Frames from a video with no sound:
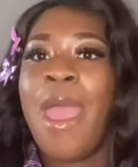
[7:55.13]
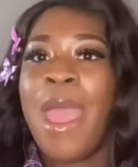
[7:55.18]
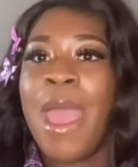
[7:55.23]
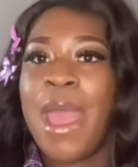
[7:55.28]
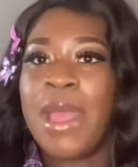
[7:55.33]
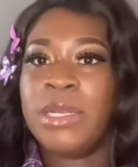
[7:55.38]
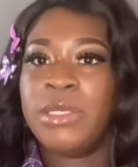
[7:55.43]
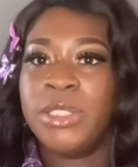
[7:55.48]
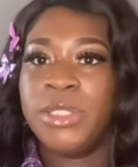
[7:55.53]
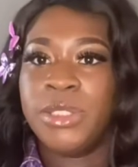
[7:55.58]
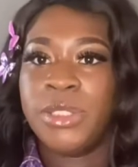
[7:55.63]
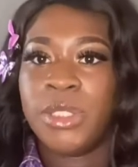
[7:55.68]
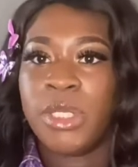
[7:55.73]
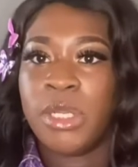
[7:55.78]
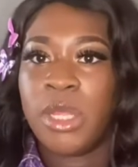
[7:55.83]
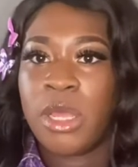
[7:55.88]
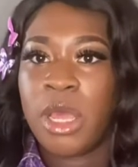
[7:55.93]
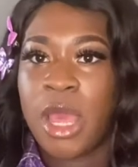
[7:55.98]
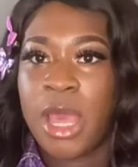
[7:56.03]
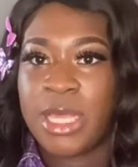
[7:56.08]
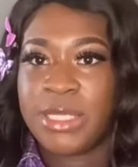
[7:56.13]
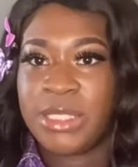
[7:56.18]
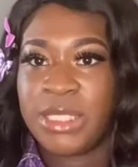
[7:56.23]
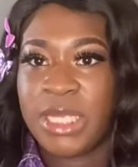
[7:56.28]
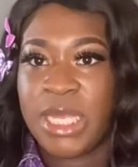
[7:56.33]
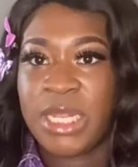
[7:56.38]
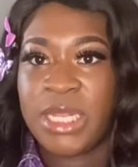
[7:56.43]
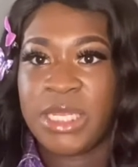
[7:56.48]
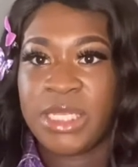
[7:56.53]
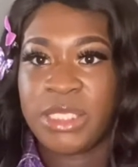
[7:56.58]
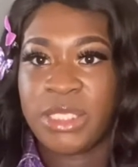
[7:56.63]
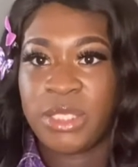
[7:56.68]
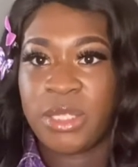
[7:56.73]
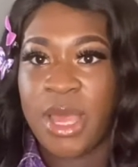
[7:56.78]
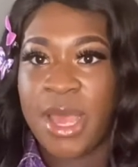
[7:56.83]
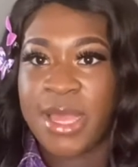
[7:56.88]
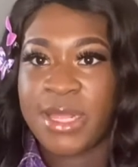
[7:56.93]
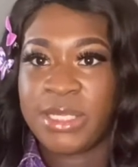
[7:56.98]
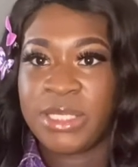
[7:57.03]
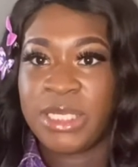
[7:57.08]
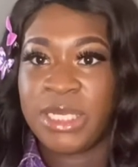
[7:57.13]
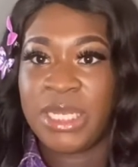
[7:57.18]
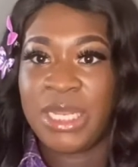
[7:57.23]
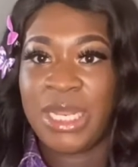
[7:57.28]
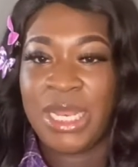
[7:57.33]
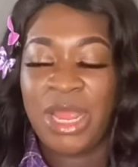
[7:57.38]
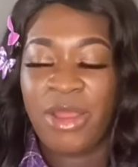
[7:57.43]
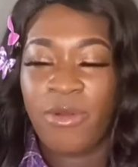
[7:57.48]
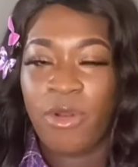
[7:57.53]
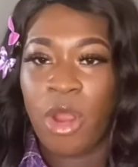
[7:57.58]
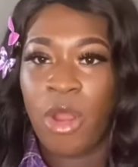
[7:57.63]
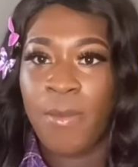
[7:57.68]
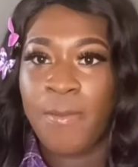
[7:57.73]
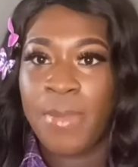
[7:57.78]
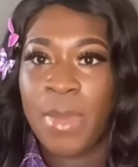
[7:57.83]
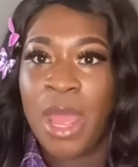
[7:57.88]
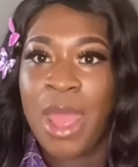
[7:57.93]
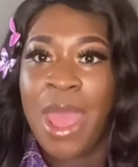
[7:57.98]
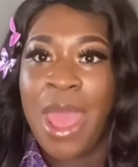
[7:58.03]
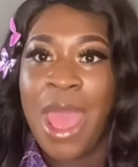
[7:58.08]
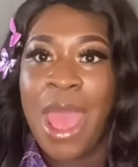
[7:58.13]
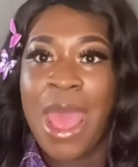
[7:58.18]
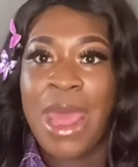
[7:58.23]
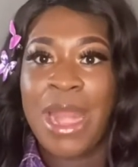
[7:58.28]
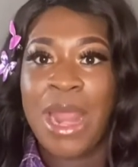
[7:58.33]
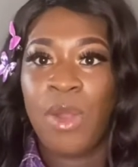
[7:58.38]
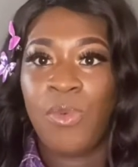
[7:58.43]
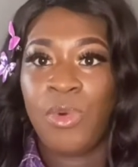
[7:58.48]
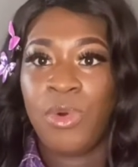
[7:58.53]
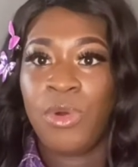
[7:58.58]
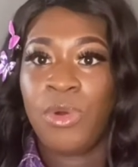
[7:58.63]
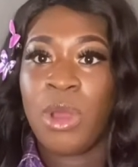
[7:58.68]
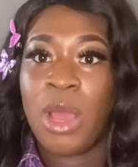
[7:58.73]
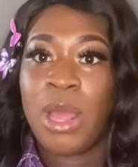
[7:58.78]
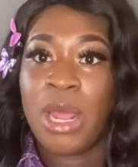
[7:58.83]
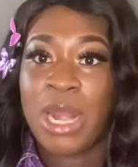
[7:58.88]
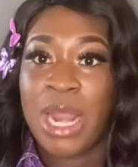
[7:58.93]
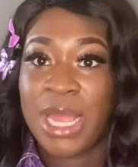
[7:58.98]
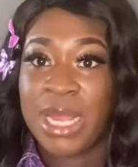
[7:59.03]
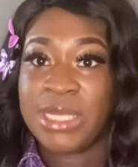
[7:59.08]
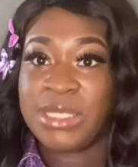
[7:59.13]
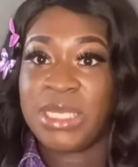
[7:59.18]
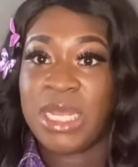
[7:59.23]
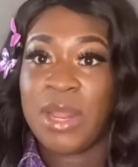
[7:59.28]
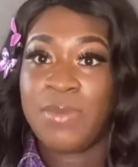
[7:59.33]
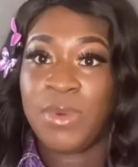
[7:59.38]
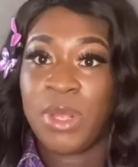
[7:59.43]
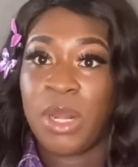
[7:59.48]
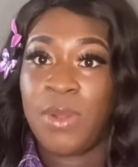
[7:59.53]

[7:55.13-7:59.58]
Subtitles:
and her skin has started to clear up. And I will, like I said, I'm going to